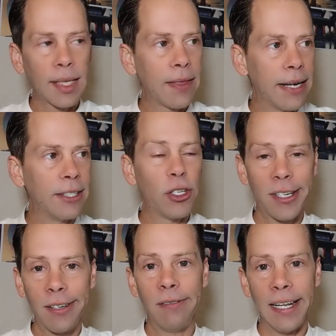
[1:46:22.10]
And then at
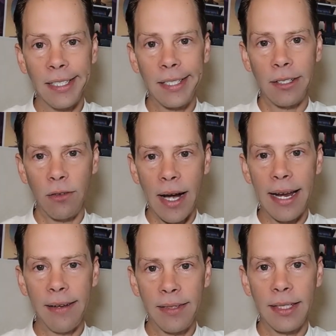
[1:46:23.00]
certain events and
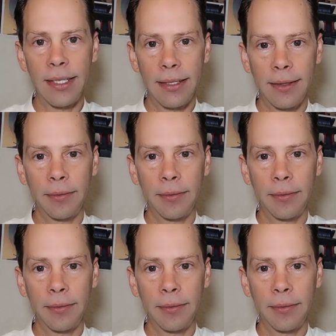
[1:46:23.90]
raves, and